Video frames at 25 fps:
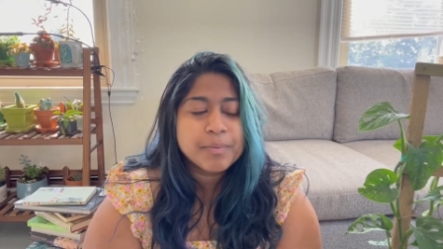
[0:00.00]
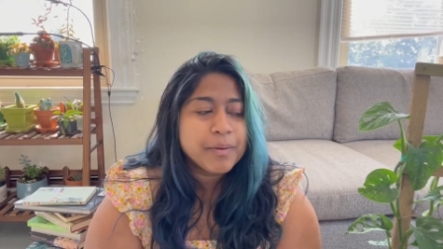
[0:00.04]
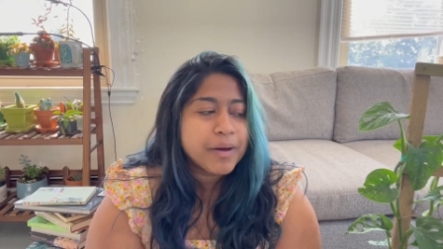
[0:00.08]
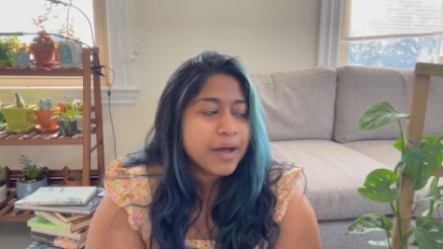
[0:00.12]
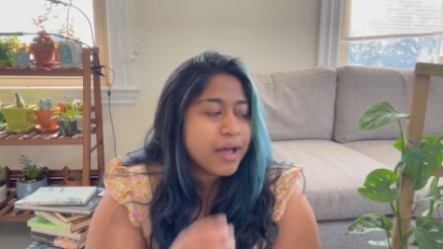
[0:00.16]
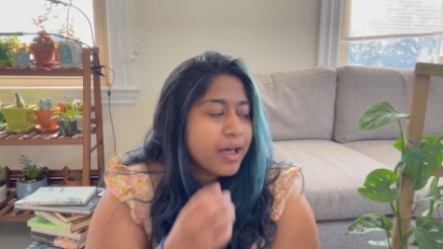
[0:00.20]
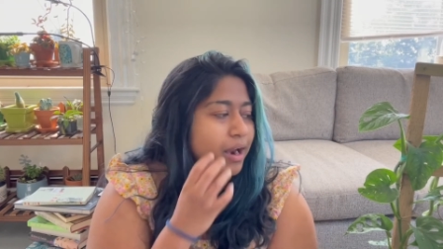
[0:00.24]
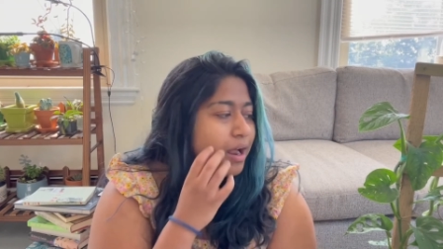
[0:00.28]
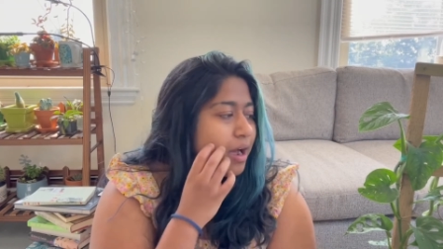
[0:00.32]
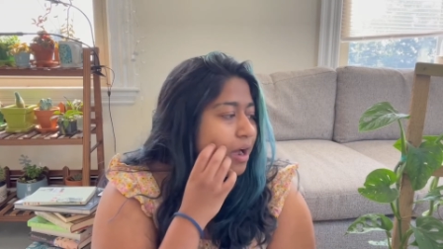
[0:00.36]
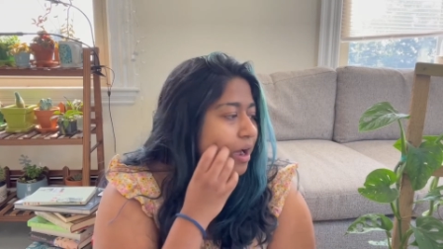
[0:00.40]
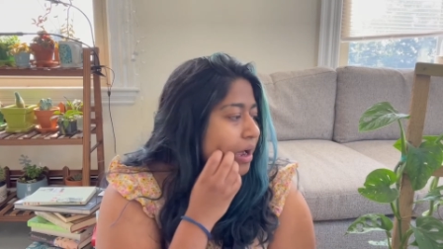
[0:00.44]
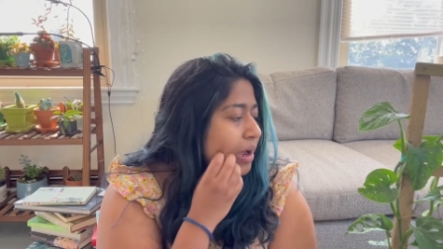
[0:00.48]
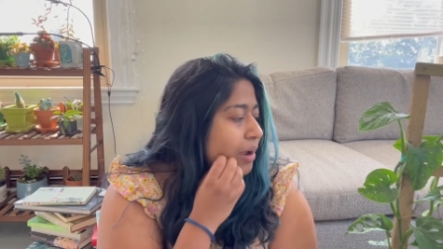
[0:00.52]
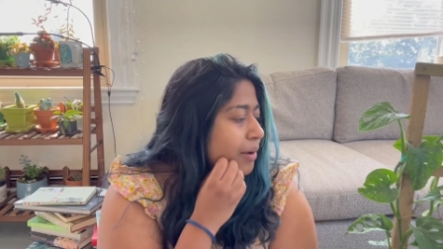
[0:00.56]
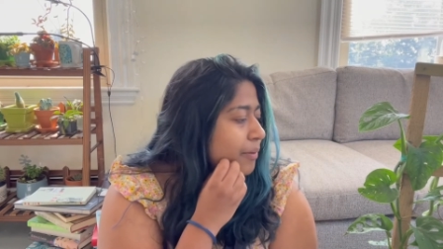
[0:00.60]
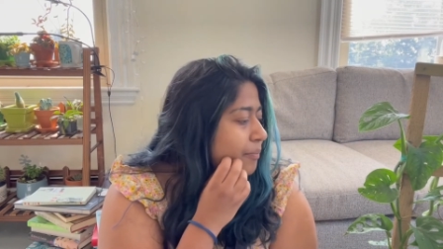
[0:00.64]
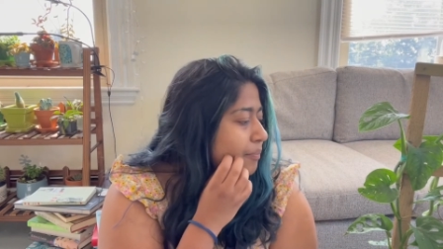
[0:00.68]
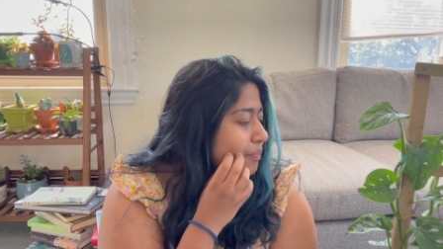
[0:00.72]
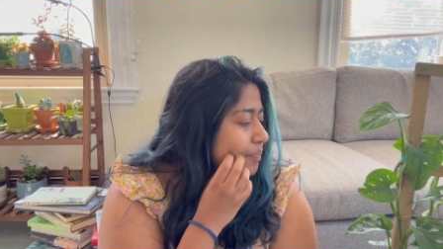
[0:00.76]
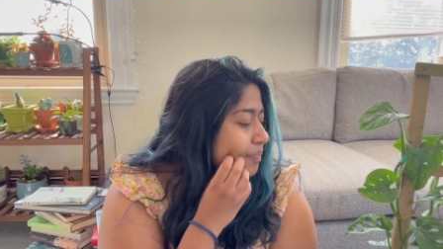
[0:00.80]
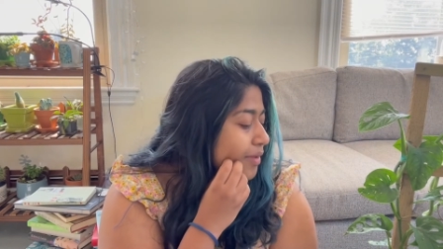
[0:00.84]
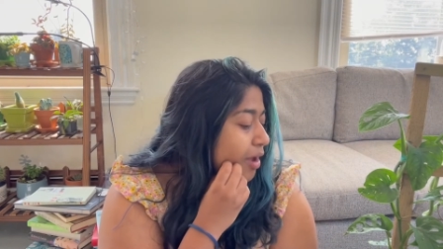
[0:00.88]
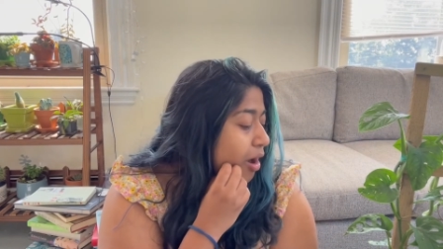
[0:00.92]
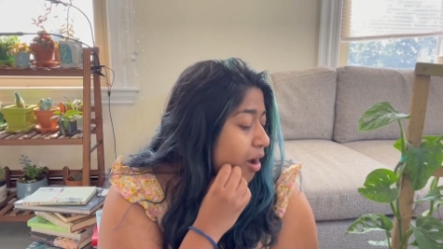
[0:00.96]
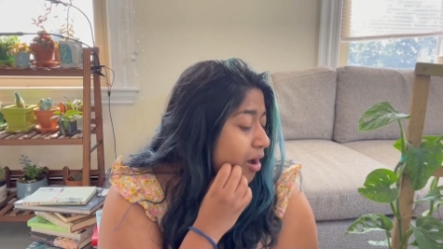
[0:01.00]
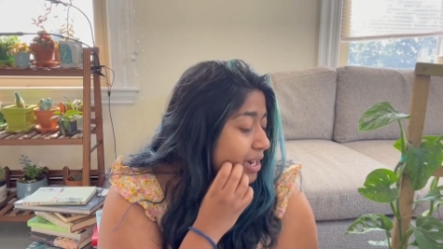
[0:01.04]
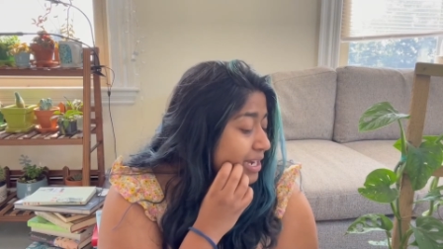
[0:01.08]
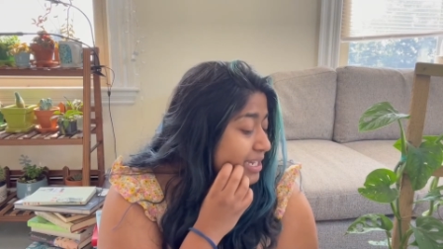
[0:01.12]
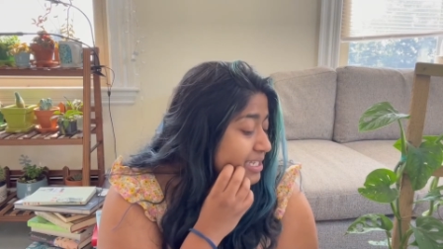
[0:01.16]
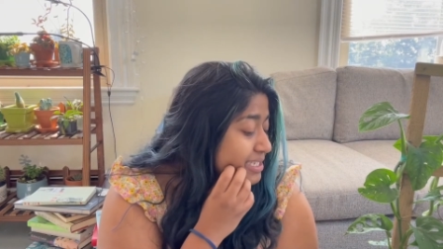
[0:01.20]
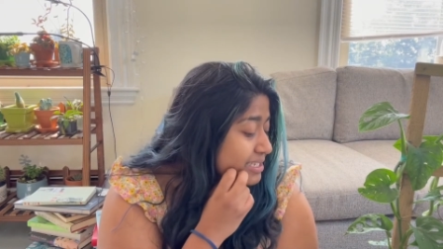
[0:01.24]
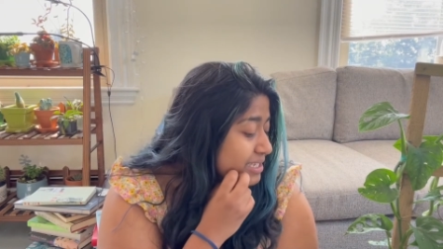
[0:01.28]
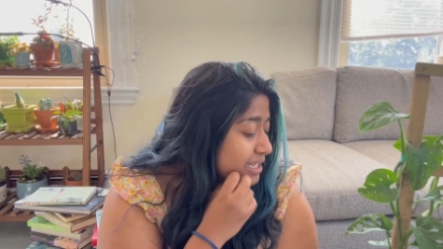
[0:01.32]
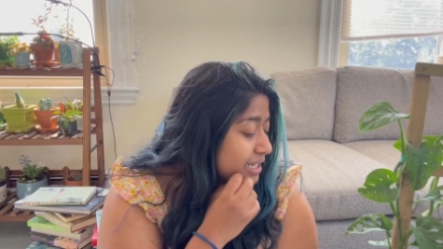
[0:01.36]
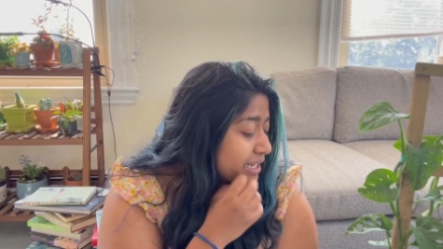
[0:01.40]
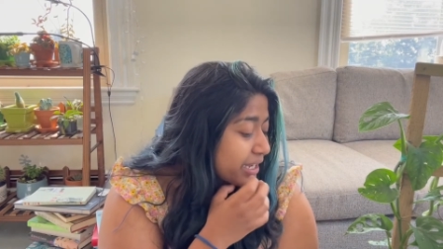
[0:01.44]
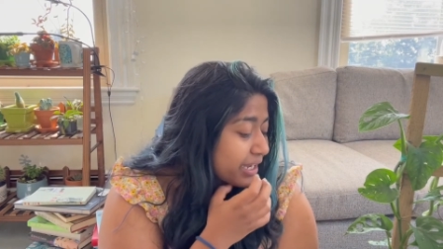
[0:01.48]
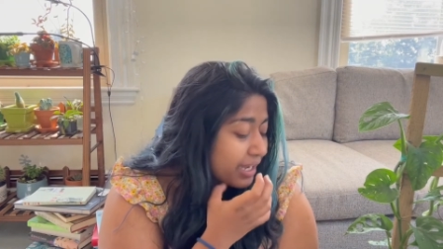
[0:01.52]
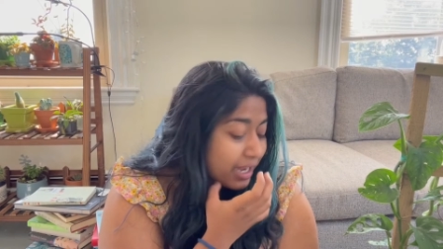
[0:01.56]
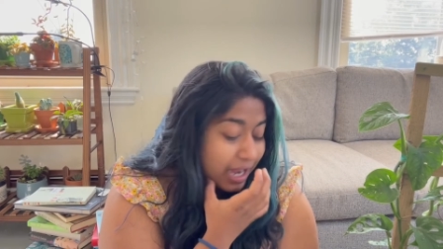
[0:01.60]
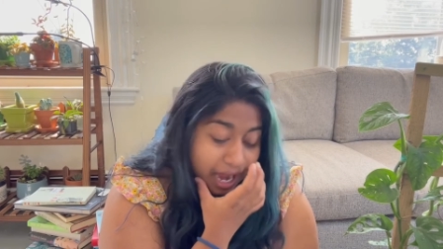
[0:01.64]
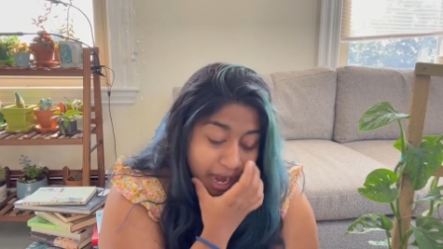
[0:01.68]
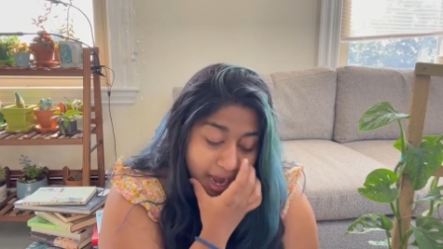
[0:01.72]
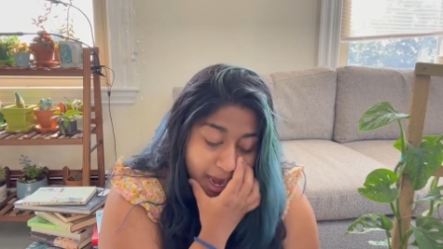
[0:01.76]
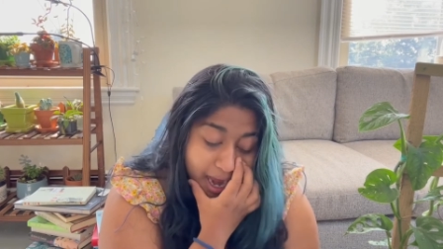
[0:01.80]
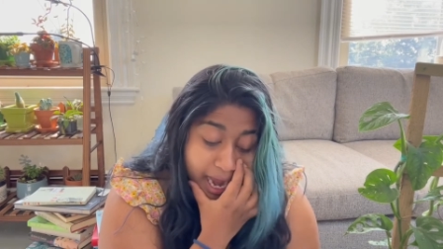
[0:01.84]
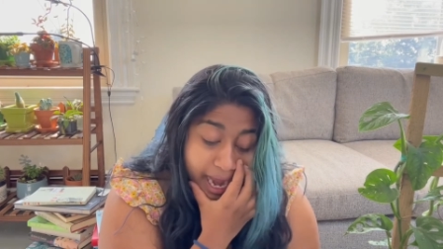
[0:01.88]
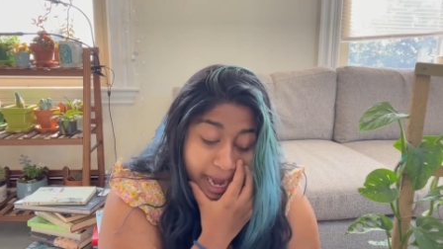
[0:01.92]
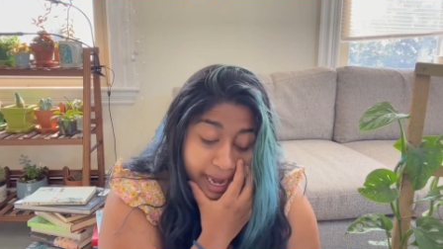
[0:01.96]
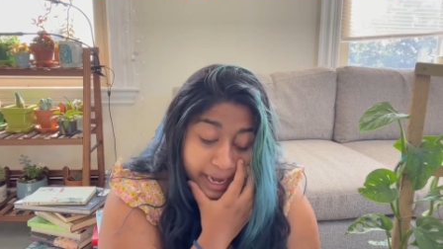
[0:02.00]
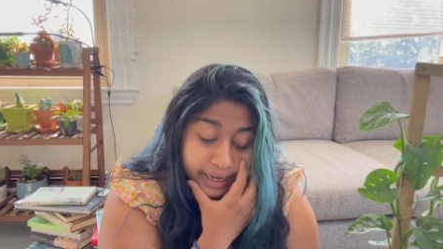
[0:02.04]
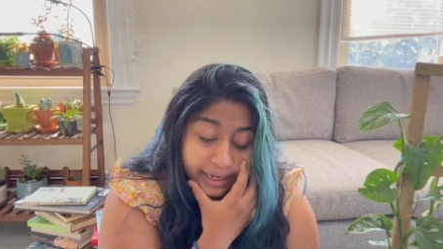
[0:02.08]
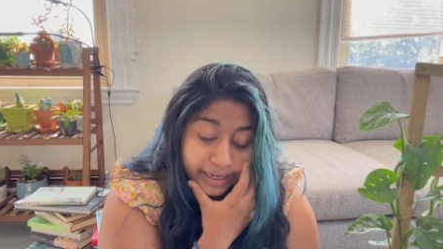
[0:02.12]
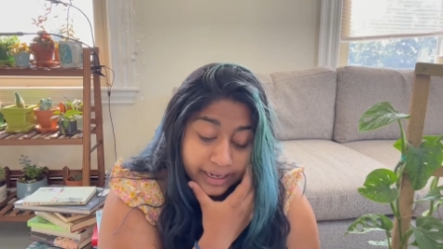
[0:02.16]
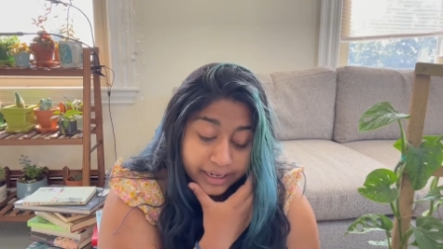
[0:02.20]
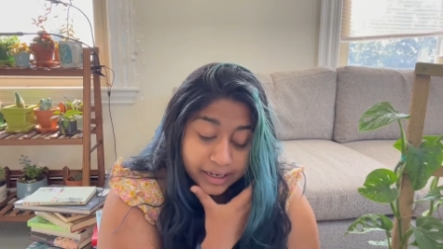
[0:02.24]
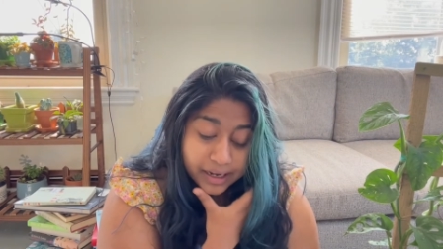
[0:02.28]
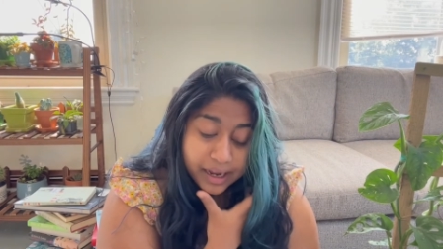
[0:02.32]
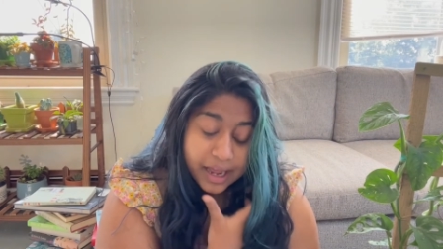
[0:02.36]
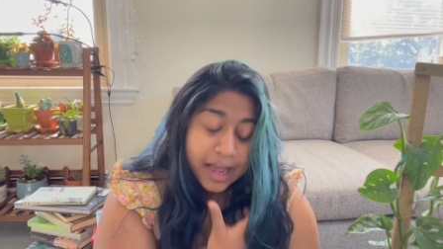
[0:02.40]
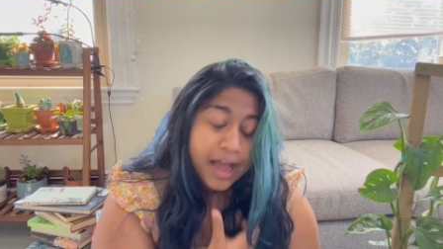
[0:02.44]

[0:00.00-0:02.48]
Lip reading: but honestly, I